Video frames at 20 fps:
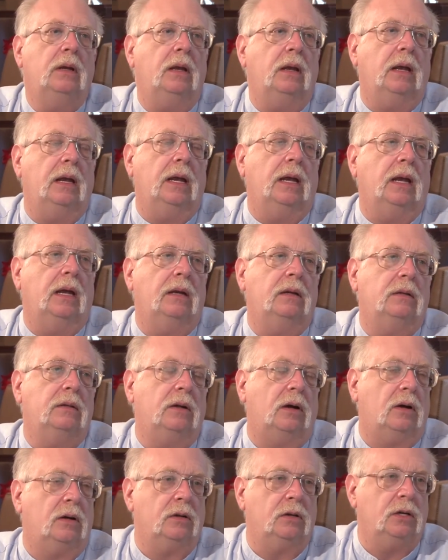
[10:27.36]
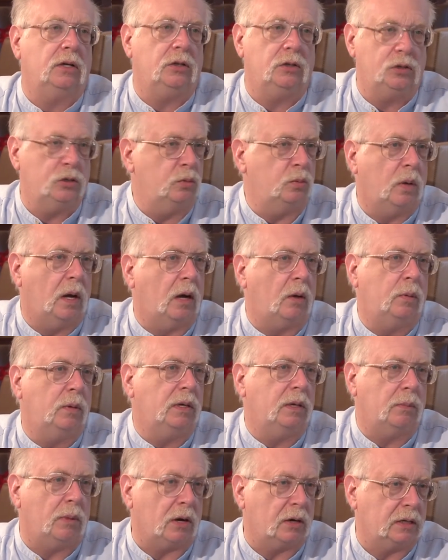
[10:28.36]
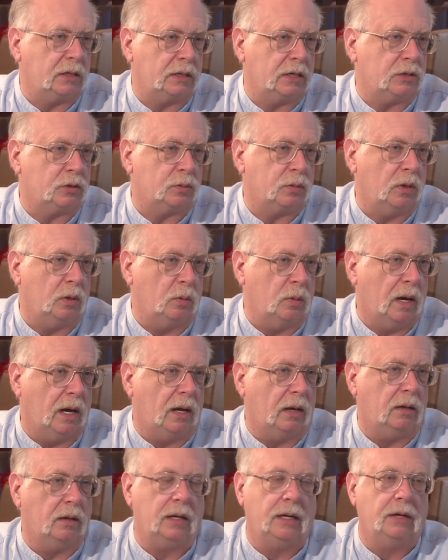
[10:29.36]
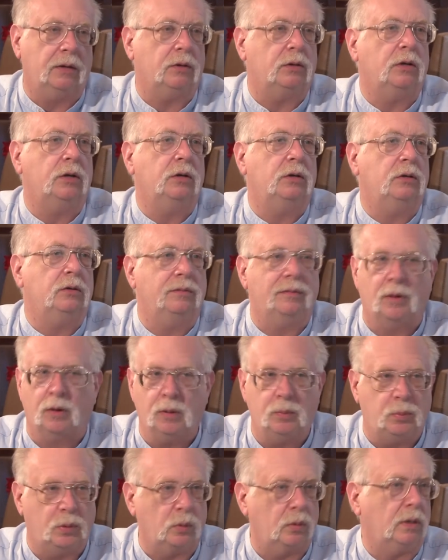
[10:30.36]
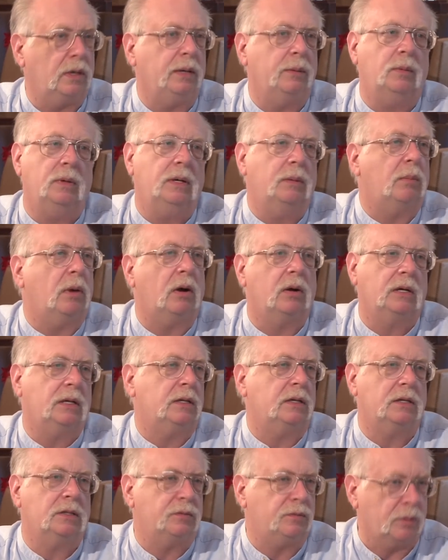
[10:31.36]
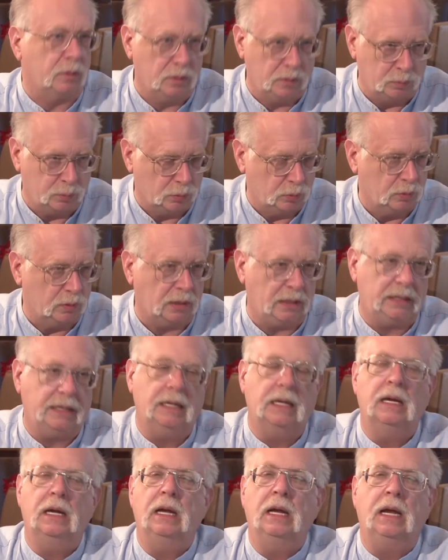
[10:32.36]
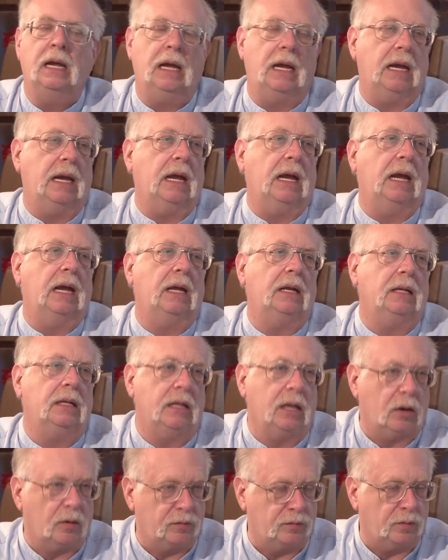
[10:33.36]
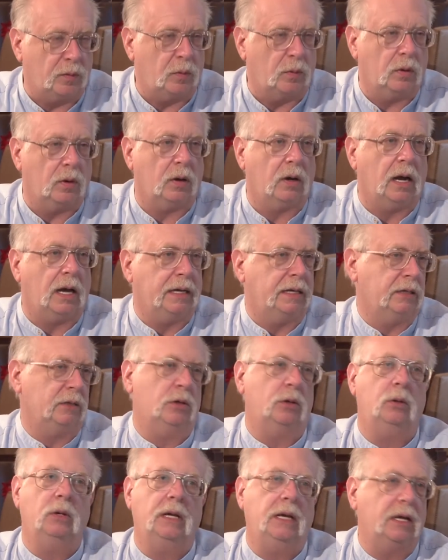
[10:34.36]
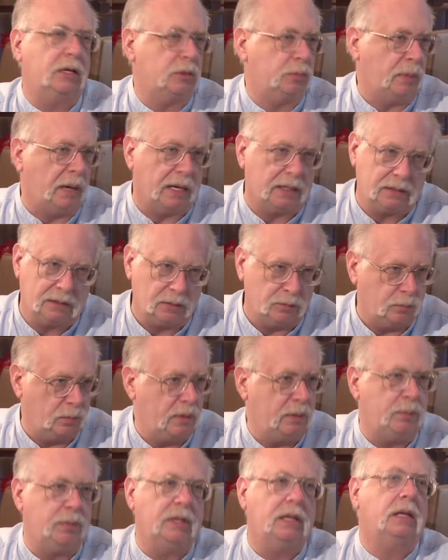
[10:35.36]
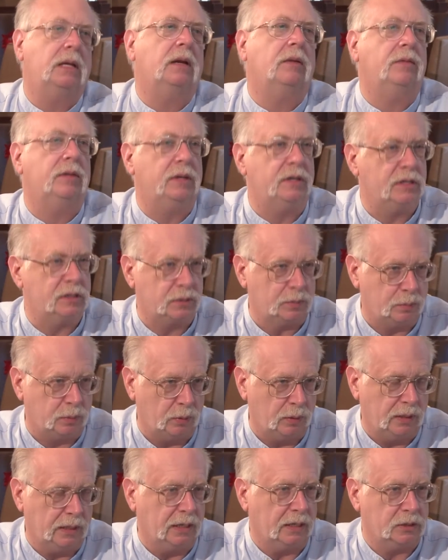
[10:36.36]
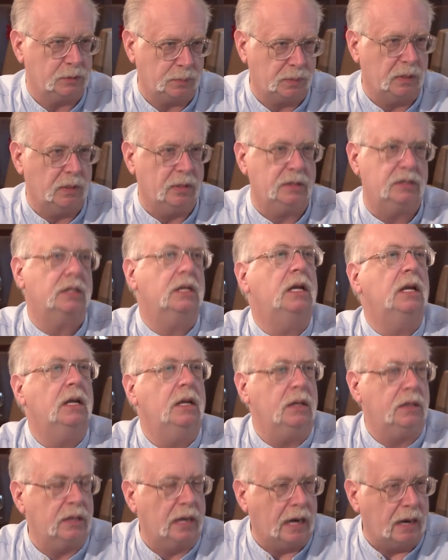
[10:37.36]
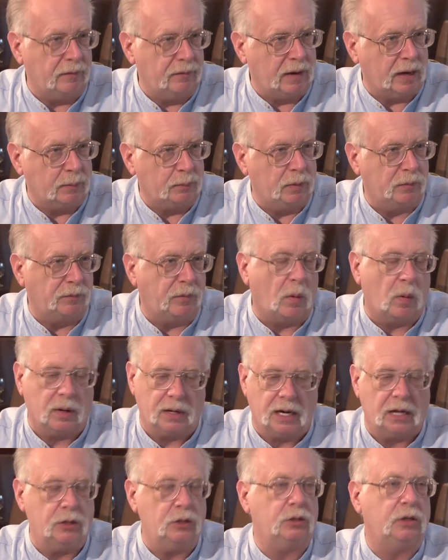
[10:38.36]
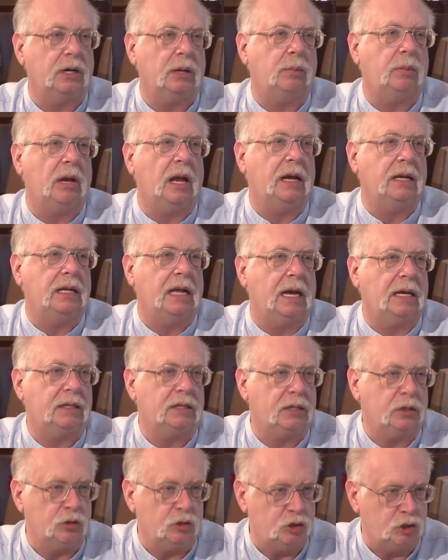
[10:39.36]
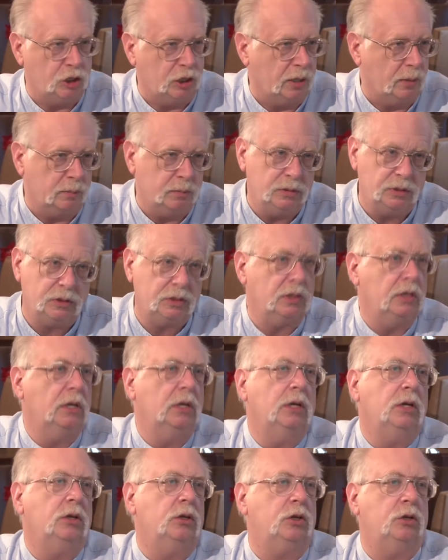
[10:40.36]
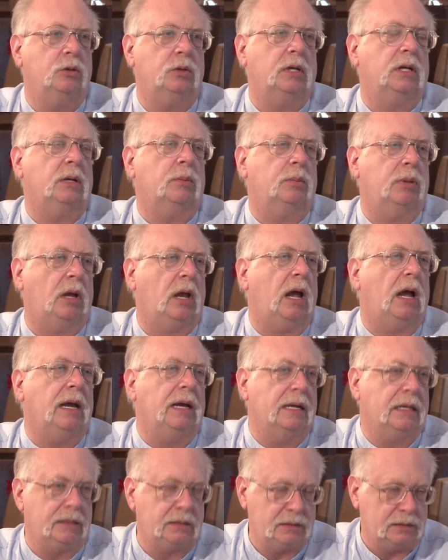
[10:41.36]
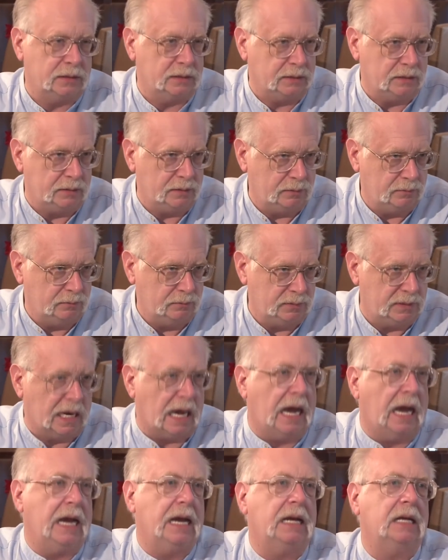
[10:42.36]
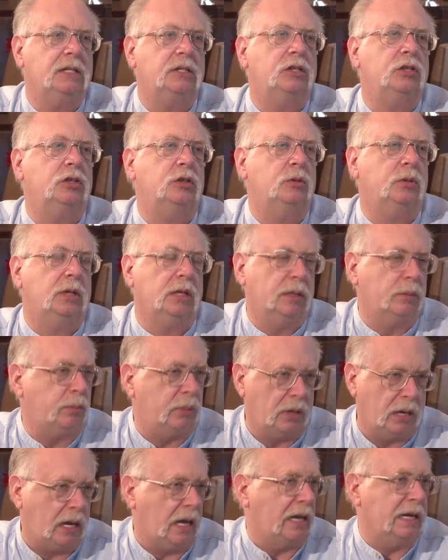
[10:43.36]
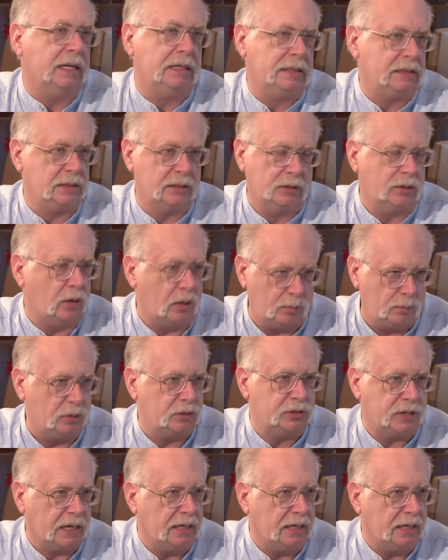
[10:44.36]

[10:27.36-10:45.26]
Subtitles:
and are going to do well when the market does real well, and are going to do very poorly when the market does very poorly, and therefore I can only expect a repeat of the disappointing experience that I've had before. Now you can apply that to gyms, you can apply it to diets, you can apply it to almost